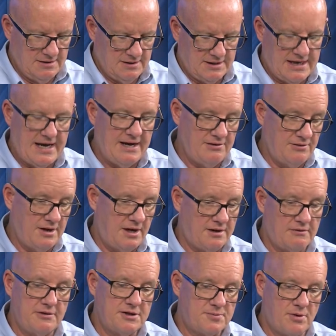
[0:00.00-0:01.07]
a guy who not
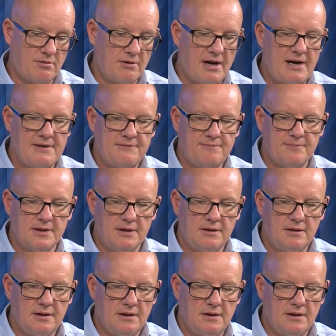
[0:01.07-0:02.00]
only is pro-life, but